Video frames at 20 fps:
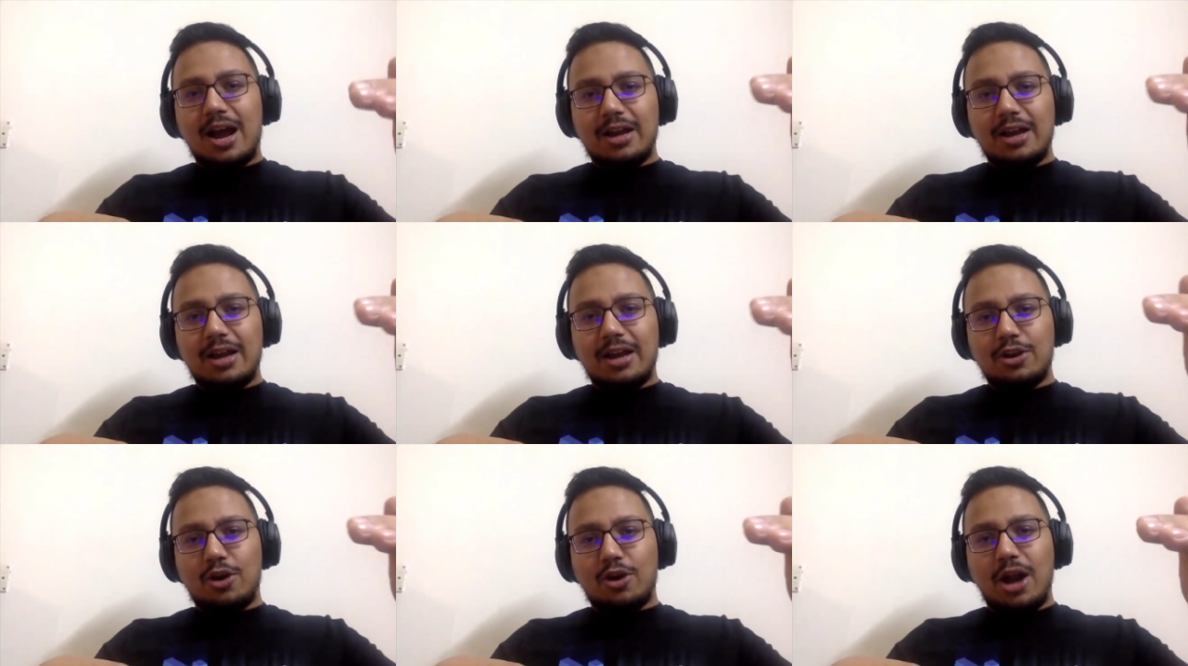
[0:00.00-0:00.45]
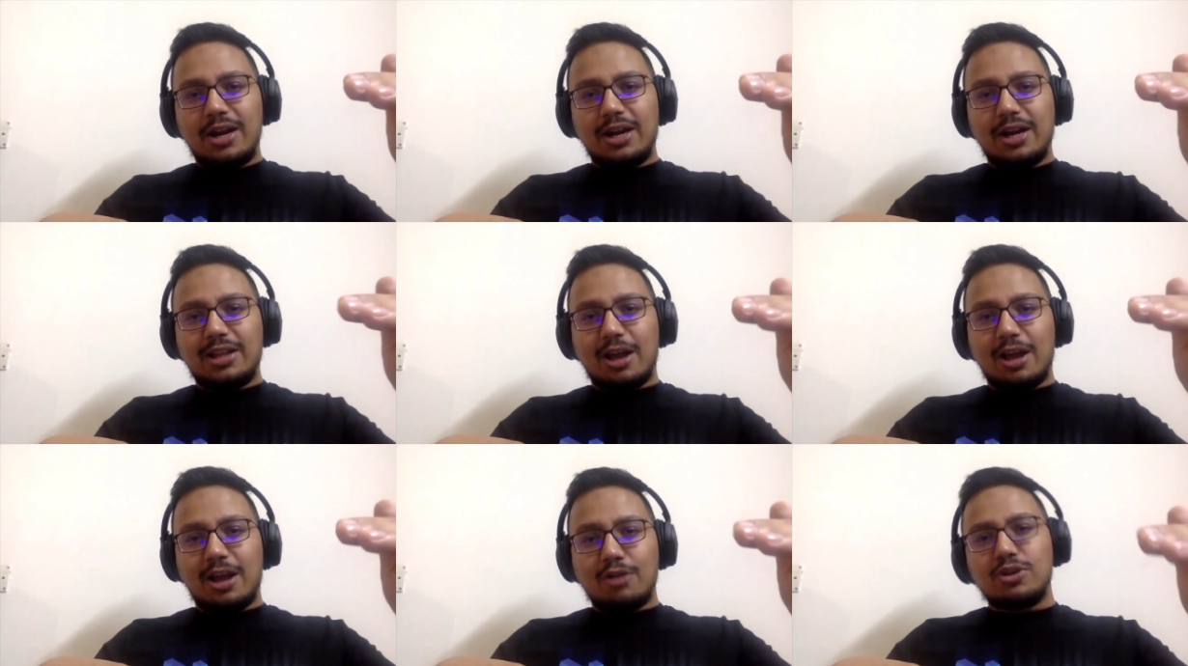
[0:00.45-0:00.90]
uh, you know
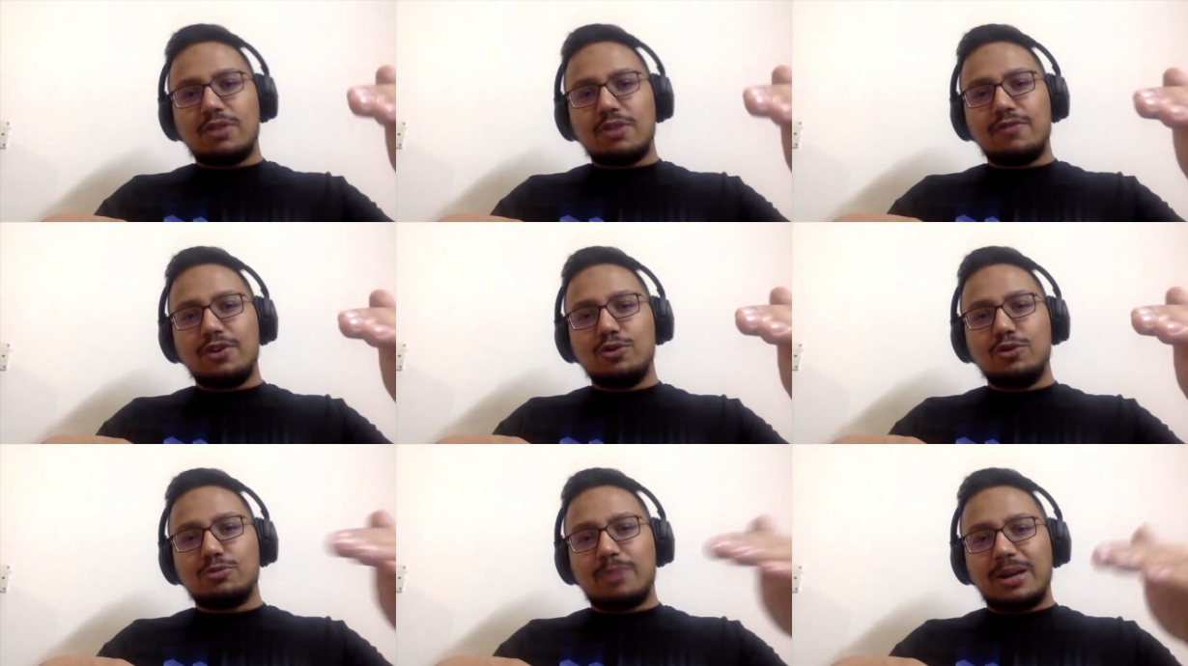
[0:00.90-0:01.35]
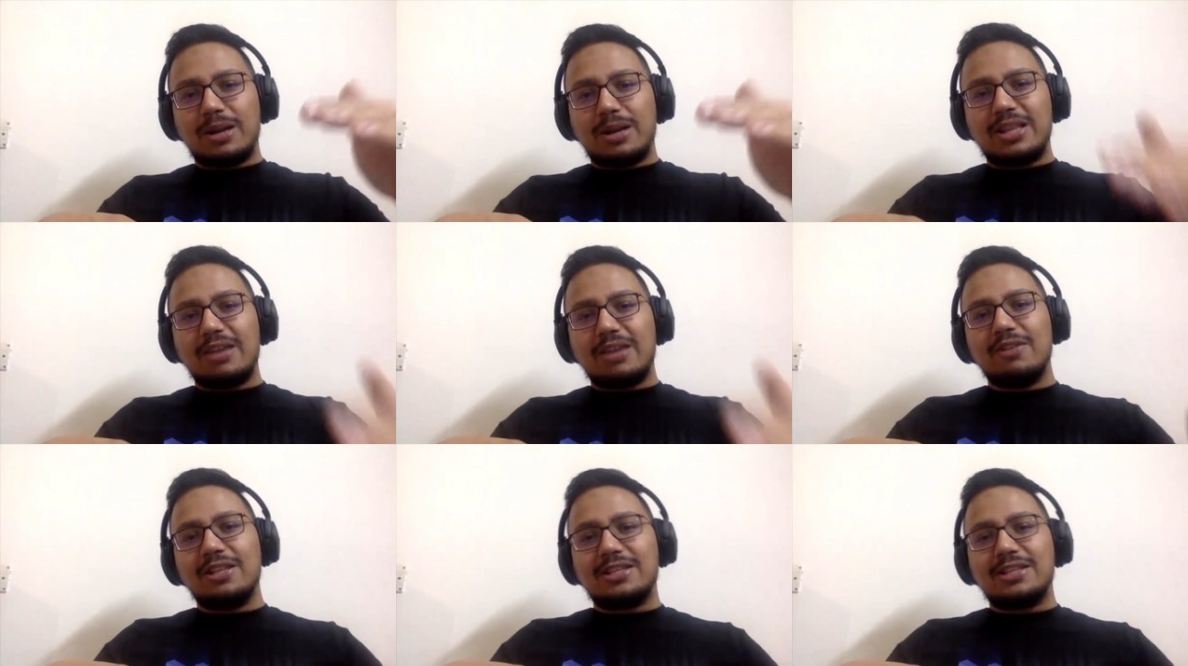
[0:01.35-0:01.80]
100,000 views,
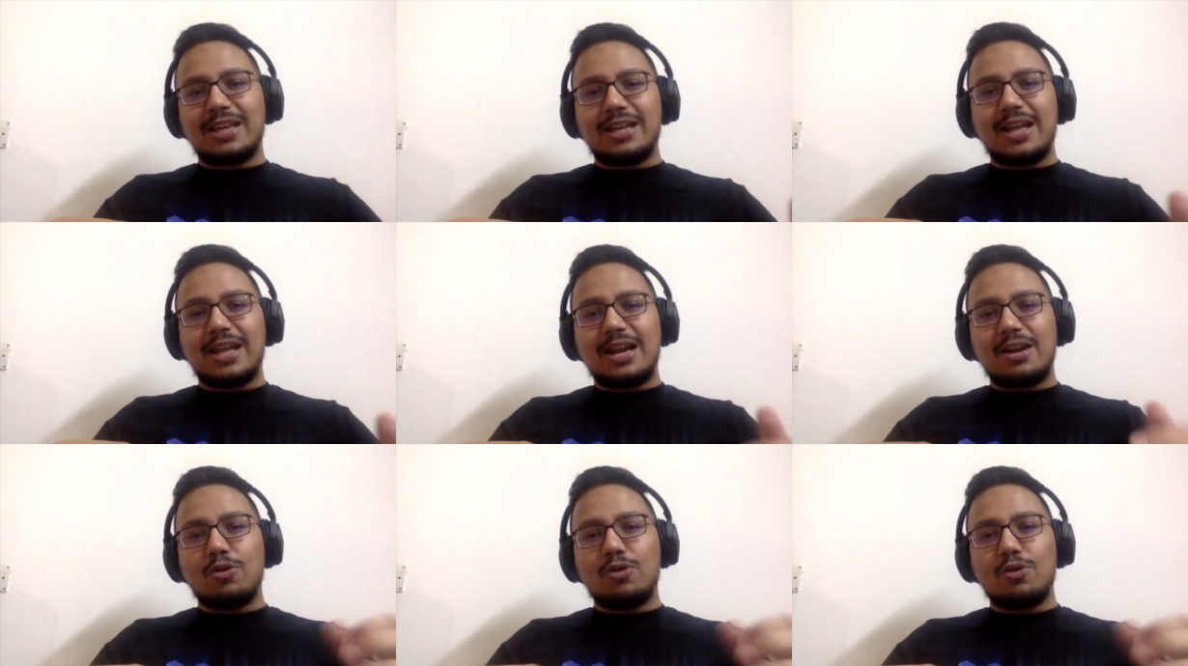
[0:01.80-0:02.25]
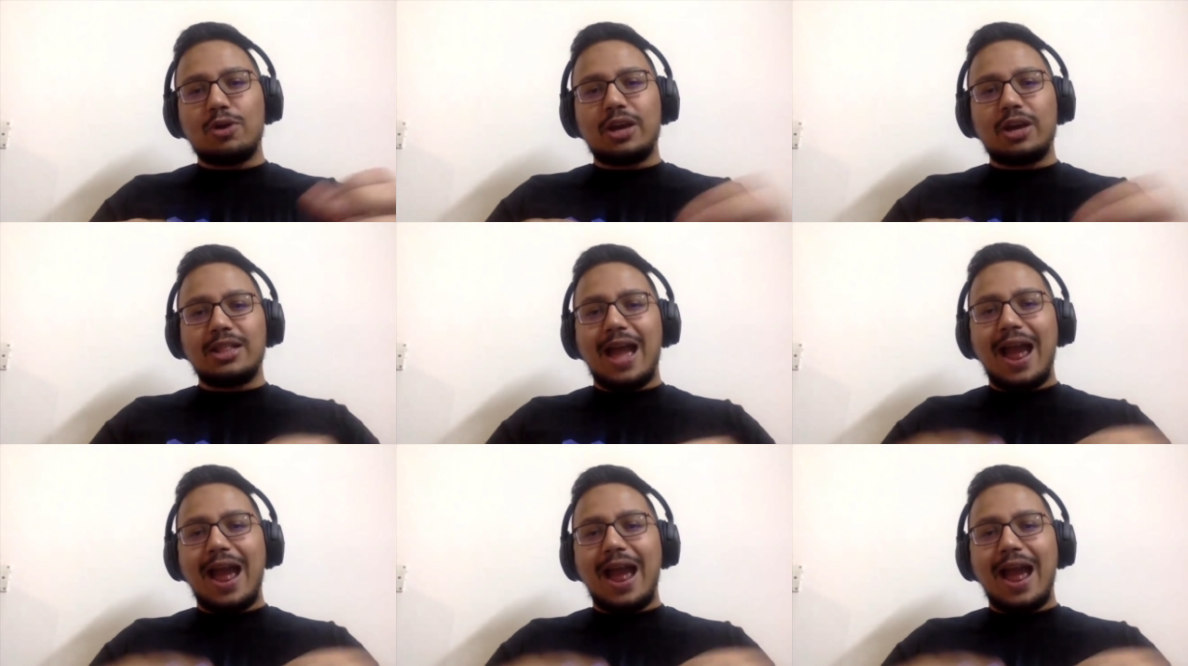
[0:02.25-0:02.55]
but they will say that okay,